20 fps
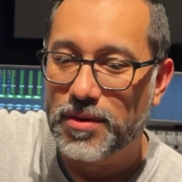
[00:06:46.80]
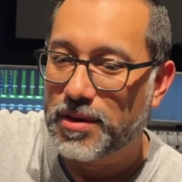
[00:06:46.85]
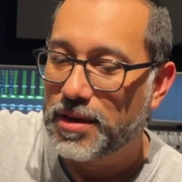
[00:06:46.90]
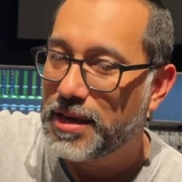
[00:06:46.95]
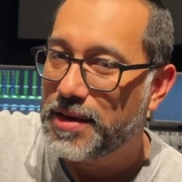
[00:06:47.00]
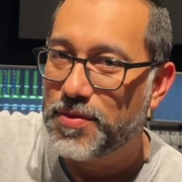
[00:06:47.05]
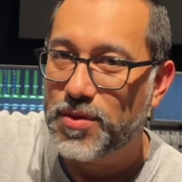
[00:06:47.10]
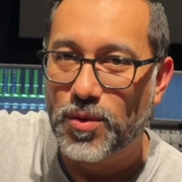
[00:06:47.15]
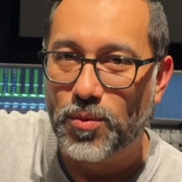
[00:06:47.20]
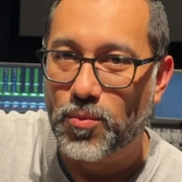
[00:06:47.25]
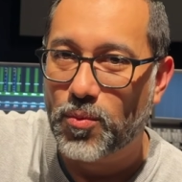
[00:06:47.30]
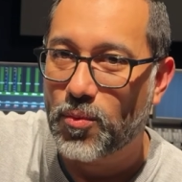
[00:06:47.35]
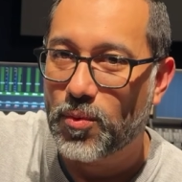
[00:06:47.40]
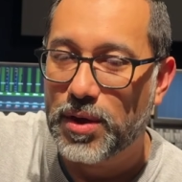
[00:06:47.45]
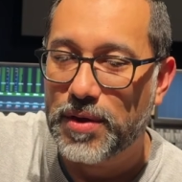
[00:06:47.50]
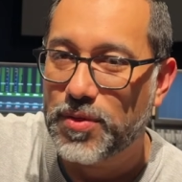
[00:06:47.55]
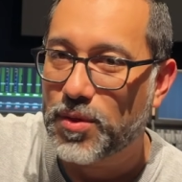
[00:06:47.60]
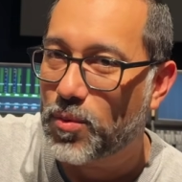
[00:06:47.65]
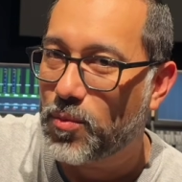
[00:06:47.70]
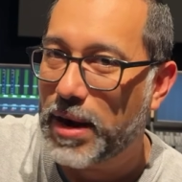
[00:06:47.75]
in
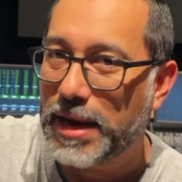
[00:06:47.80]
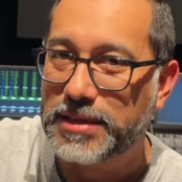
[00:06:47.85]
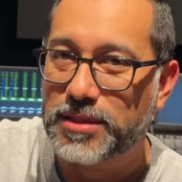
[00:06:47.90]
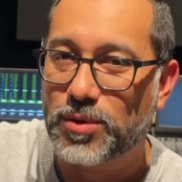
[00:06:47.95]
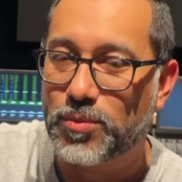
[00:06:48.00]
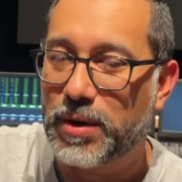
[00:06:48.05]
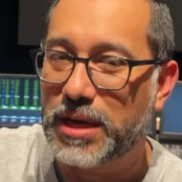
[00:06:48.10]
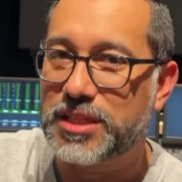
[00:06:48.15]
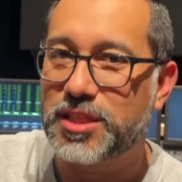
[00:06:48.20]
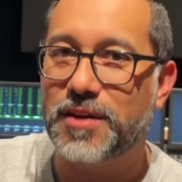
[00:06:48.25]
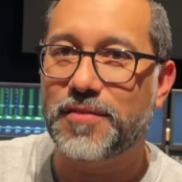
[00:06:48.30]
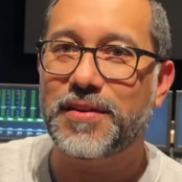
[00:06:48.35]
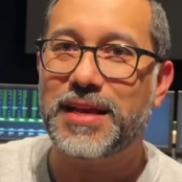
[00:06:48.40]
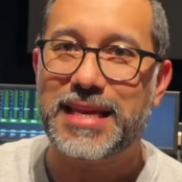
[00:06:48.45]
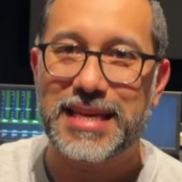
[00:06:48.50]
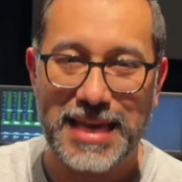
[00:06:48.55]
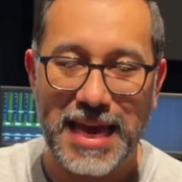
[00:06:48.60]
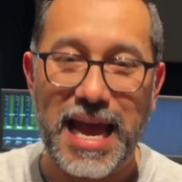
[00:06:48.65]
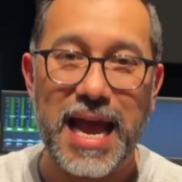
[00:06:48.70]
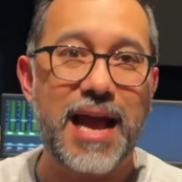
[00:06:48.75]
the right direction of
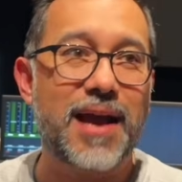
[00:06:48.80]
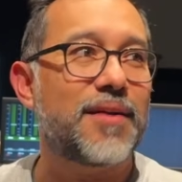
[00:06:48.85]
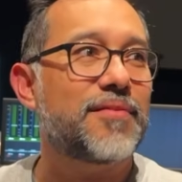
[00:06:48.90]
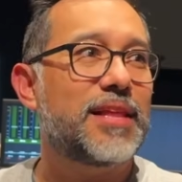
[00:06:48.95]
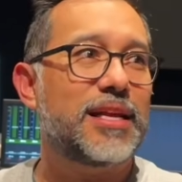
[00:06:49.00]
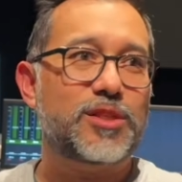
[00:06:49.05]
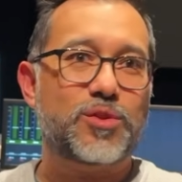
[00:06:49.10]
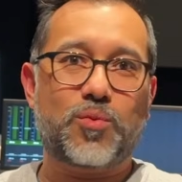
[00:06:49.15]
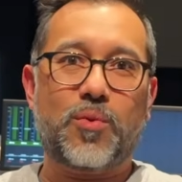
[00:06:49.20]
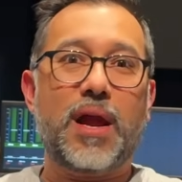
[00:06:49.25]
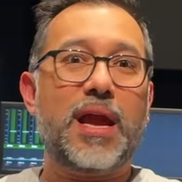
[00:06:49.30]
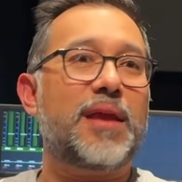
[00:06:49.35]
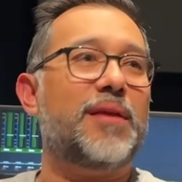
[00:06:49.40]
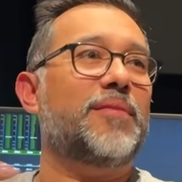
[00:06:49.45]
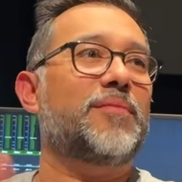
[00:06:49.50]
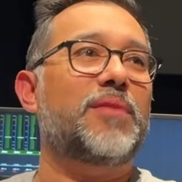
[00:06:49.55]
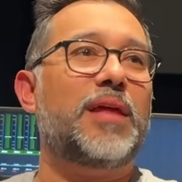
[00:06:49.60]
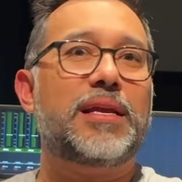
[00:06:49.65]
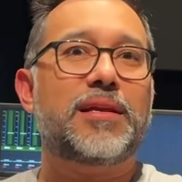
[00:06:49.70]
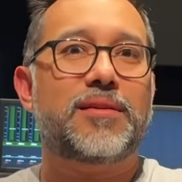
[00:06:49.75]
like, yeah, that's right.
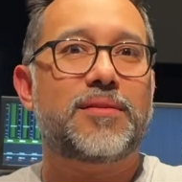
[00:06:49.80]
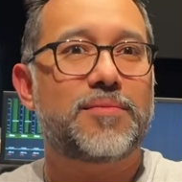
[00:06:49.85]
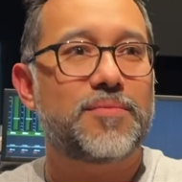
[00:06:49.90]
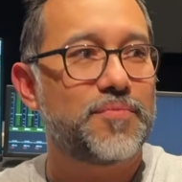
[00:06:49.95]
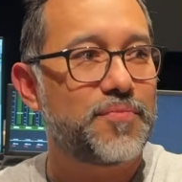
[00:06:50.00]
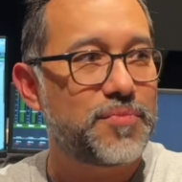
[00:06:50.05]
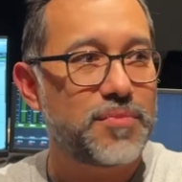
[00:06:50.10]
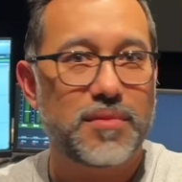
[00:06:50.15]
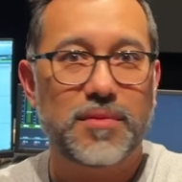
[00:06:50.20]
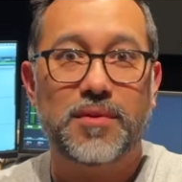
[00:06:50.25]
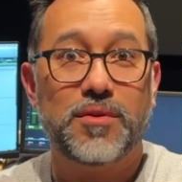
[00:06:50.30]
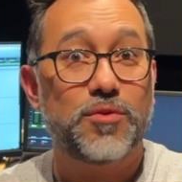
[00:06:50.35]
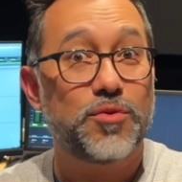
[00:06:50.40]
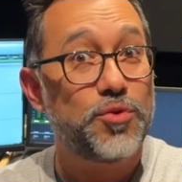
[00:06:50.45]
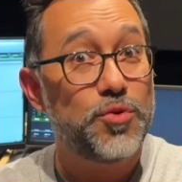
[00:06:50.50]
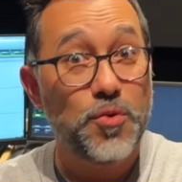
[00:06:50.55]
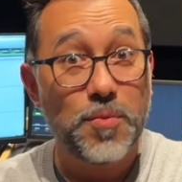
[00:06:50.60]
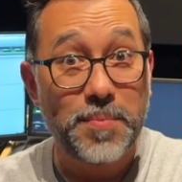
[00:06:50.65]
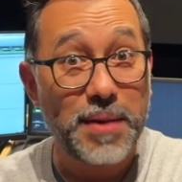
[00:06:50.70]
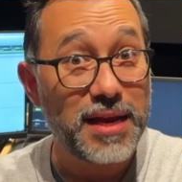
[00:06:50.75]
Like,
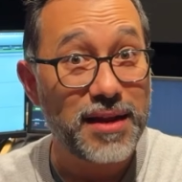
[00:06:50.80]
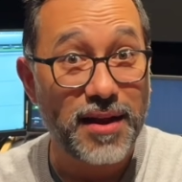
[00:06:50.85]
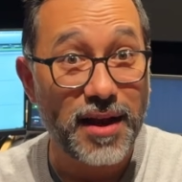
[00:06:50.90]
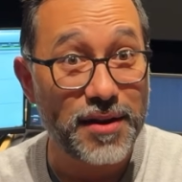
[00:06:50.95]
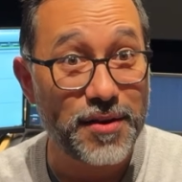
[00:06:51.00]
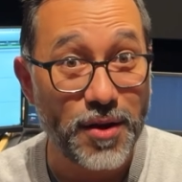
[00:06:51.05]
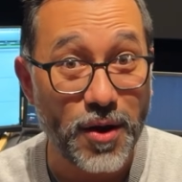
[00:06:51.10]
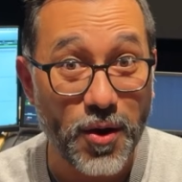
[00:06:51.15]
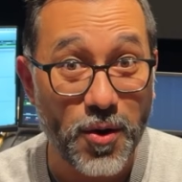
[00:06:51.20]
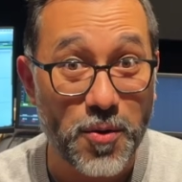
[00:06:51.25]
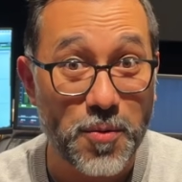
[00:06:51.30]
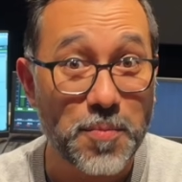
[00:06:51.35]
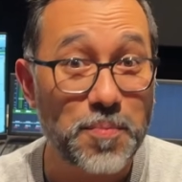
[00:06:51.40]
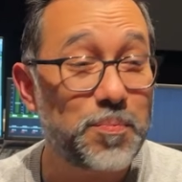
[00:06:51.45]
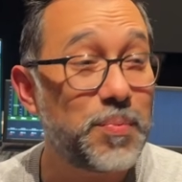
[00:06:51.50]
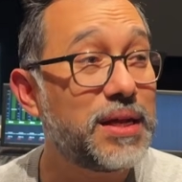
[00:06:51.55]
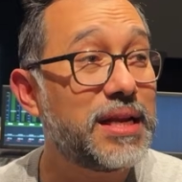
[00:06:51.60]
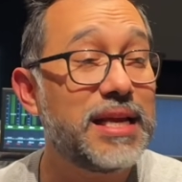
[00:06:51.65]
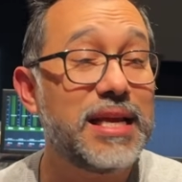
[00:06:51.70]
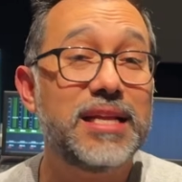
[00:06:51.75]
you may not know,
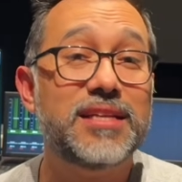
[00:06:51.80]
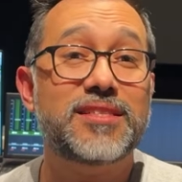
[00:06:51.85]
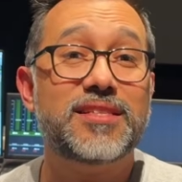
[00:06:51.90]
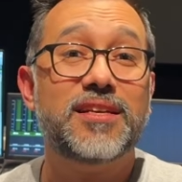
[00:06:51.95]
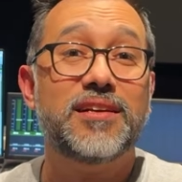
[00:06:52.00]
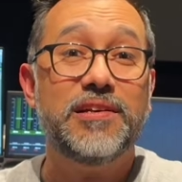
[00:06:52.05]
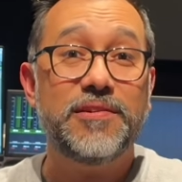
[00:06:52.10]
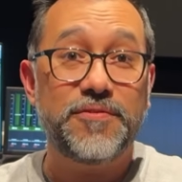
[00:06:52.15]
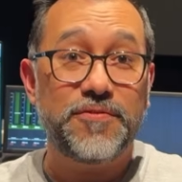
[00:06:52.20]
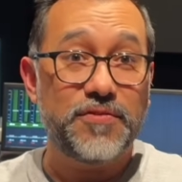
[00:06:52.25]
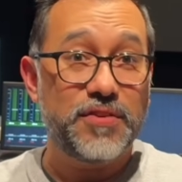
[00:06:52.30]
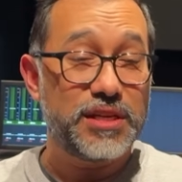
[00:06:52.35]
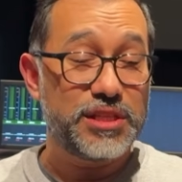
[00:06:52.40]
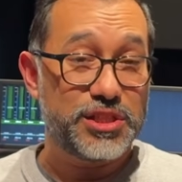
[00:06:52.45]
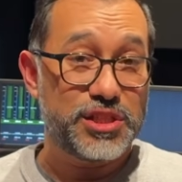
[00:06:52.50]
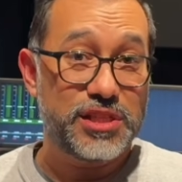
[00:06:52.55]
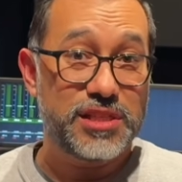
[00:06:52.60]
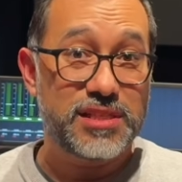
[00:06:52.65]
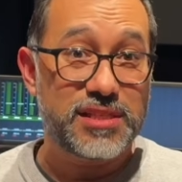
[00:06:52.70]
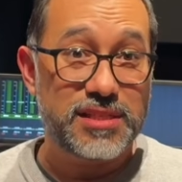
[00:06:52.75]
but it's
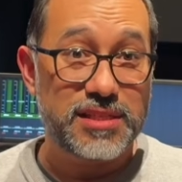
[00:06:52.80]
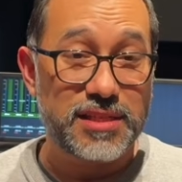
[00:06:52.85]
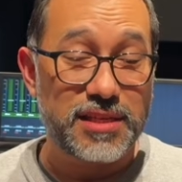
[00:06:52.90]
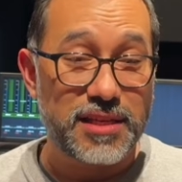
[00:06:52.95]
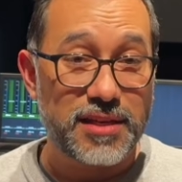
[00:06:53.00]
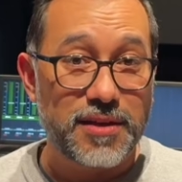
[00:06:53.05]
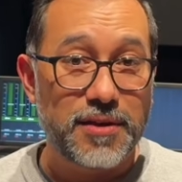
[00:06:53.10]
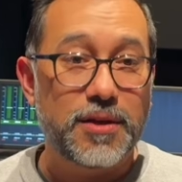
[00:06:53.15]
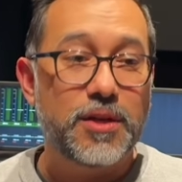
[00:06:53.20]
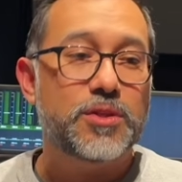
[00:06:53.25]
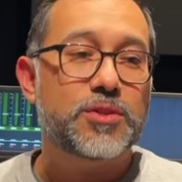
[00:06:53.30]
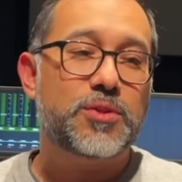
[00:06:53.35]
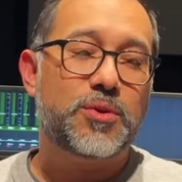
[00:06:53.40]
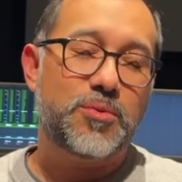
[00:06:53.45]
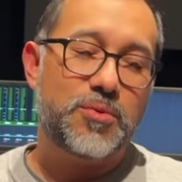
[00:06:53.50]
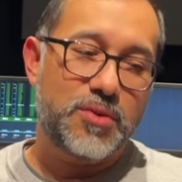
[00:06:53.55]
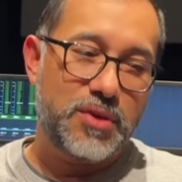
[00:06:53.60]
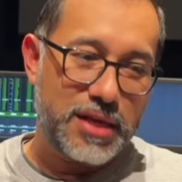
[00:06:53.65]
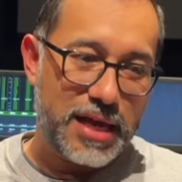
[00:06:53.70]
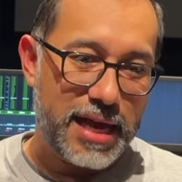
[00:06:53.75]
efficiency. So
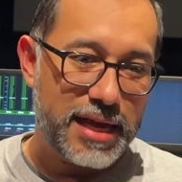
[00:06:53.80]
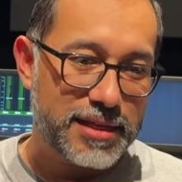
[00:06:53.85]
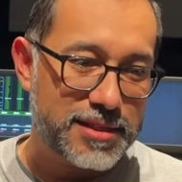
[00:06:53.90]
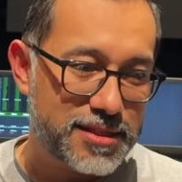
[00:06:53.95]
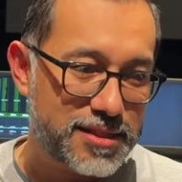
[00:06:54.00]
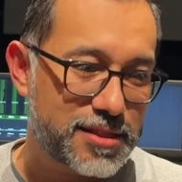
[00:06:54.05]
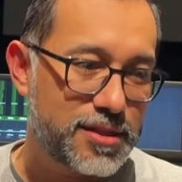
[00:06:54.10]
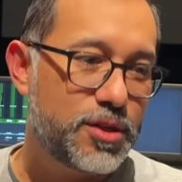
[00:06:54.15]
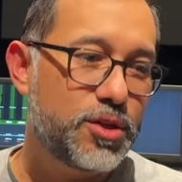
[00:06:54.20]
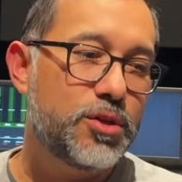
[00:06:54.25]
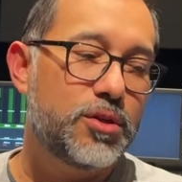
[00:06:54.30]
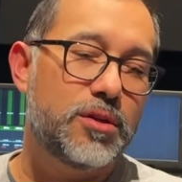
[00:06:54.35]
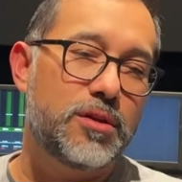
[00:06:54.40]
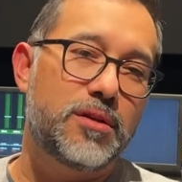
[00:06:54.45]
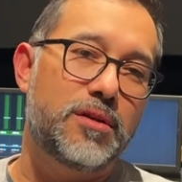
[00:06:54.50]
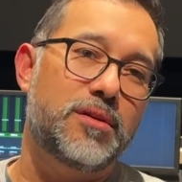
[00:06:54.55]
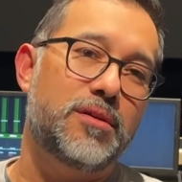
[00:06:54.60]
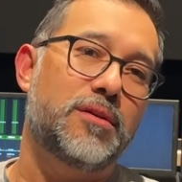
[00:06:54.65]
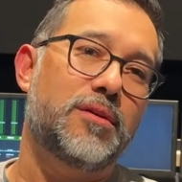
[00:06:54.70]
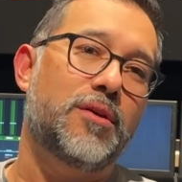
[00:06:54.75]
yes,
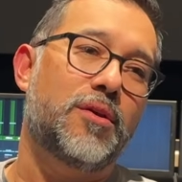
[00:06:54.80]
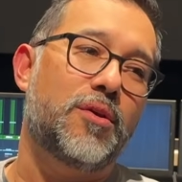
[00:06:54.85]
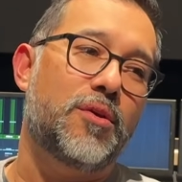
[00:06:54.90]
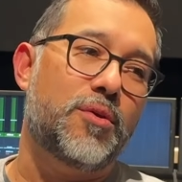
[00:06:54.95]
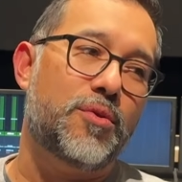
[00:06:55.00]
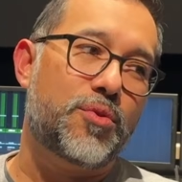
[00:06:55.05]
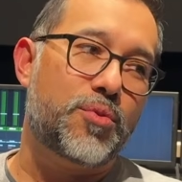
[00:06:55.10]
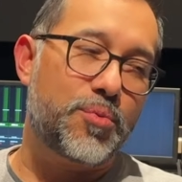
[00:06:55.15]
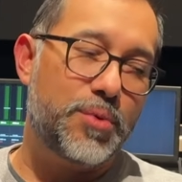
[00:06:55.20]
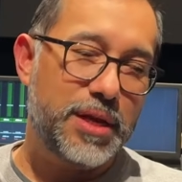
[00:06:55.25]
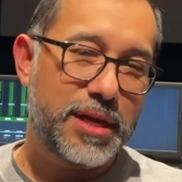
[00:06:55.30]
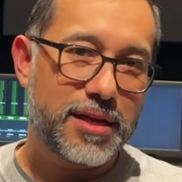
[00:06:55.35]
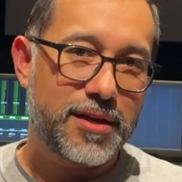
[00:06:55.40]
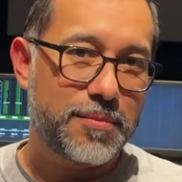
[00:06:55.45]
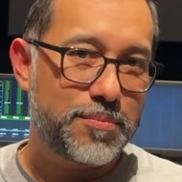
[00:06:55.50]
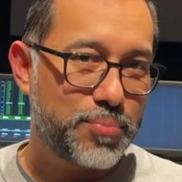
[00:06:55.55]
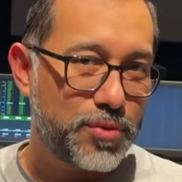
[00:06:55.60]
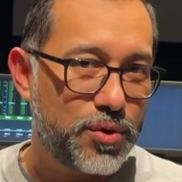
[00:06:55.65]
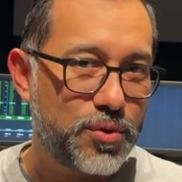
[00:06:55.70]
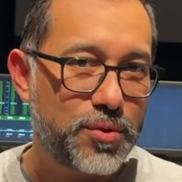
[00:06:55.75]
3
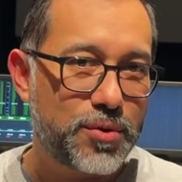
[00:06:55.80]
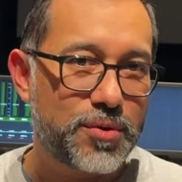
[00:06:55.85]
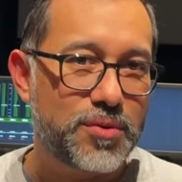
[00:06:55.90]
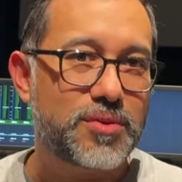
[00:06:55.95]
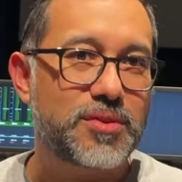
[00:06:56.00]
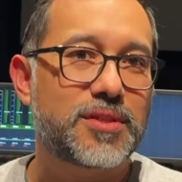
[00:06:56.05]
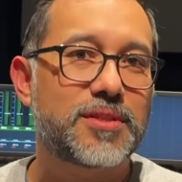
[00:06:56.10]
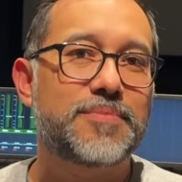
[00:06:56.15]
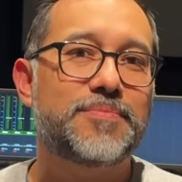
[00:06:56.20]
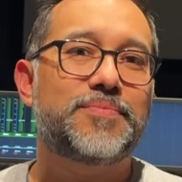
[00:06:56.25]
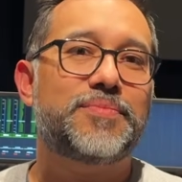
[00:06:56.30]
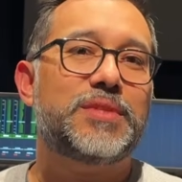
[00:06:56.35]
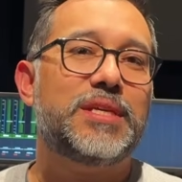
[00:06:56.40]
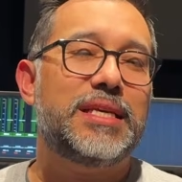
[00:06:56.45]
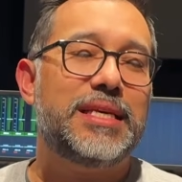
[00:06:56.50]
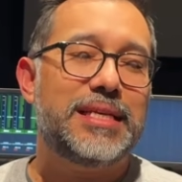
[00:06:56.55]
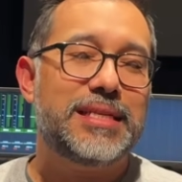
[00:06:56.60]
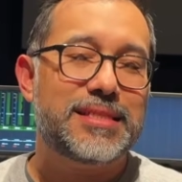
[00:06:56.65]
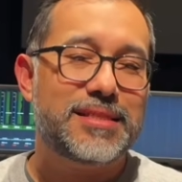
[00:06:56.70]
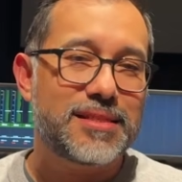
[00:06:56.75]
computers
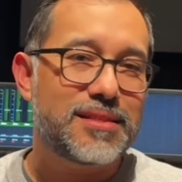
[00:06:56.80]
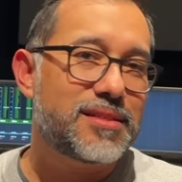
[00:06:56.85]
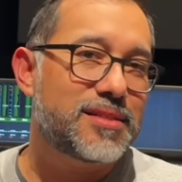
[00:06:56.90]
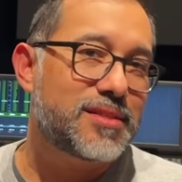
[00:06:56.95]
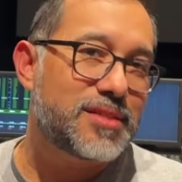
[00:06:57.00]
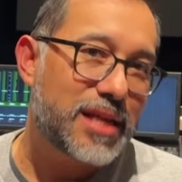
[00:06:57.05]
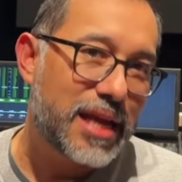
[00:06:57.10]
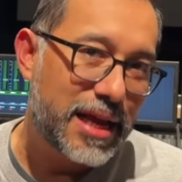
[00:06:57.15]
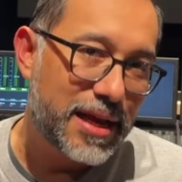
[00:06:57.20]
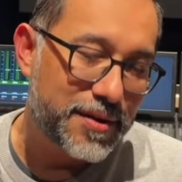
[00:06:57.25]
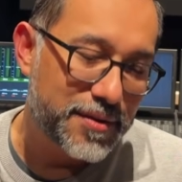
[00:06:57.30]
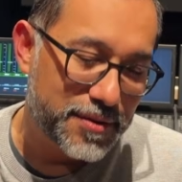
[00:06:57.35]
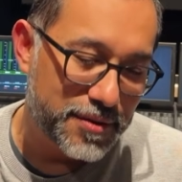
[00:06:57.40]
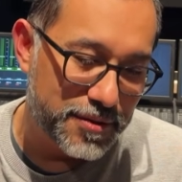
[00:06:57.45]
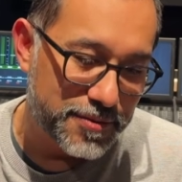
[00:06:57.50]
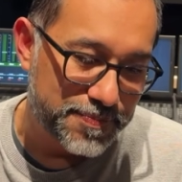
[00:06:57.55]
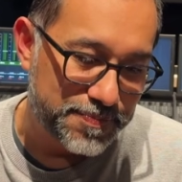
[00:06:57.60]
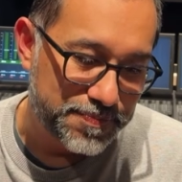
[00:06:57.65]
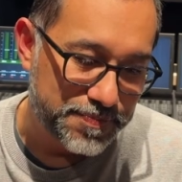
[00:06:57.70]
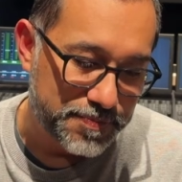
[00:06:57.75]
is the
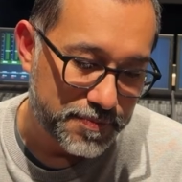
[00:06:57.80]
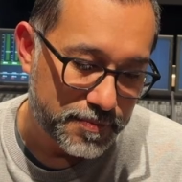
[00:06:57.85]
standard.